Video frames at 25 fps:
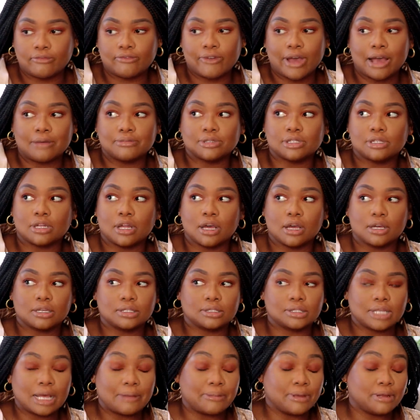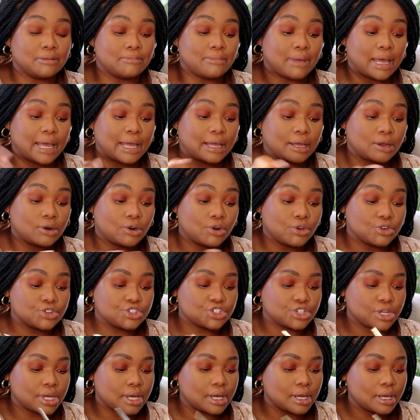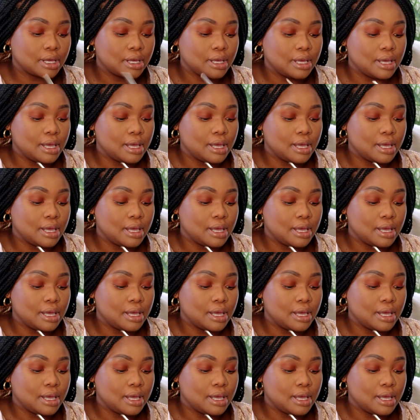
Fabs Locks, I mean my closure,